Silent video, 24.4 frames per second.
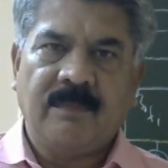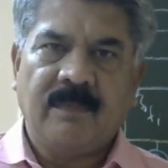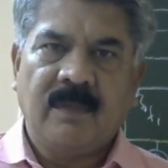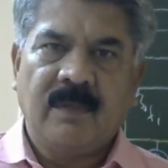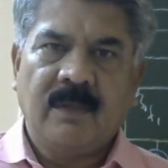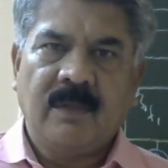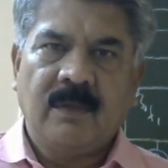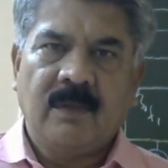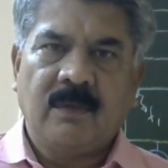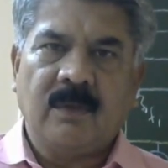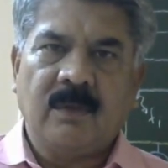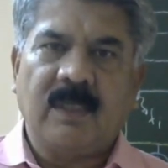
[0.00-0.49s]

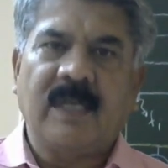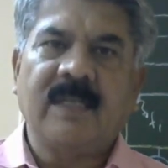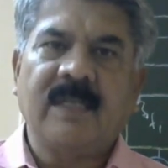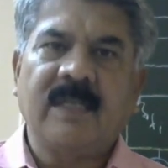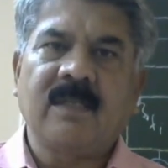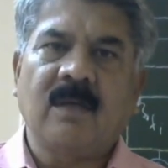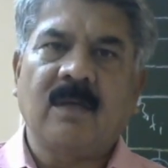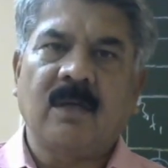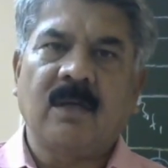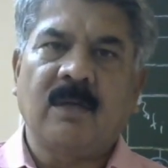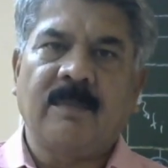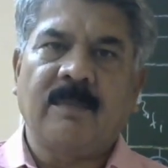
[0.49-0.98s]
So that is
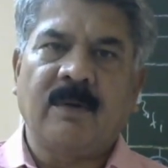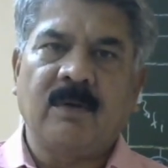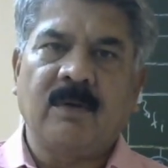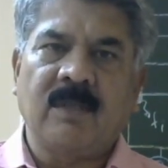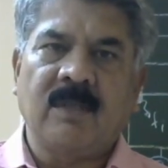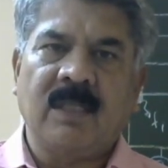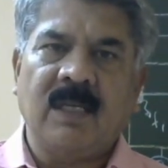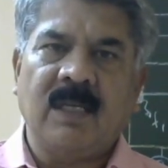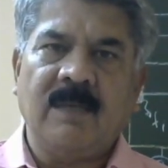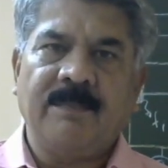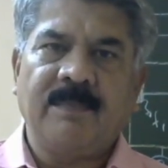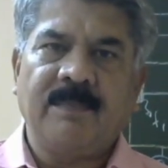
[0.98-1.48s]
all about
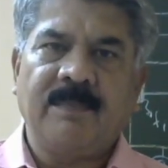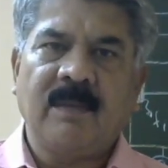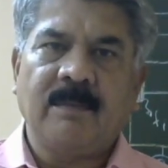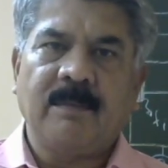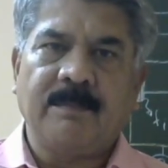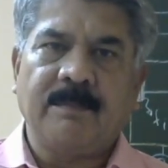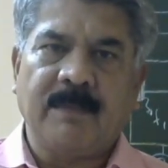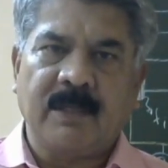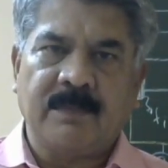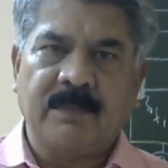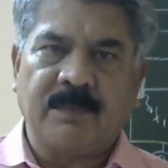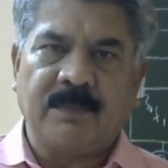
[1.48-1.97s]
the
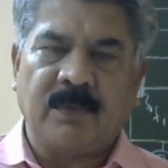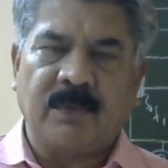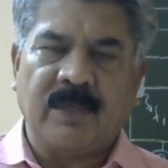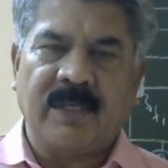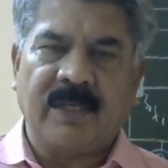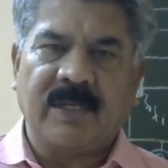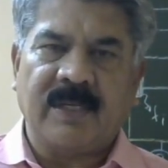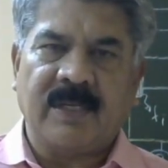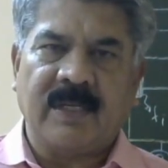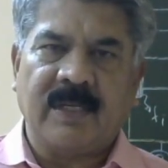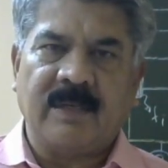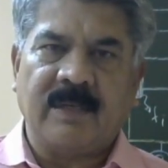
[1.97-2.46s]
bus
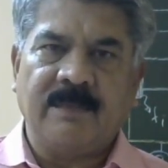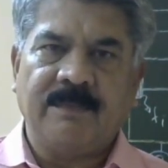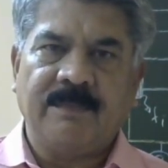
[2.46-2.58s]
protection.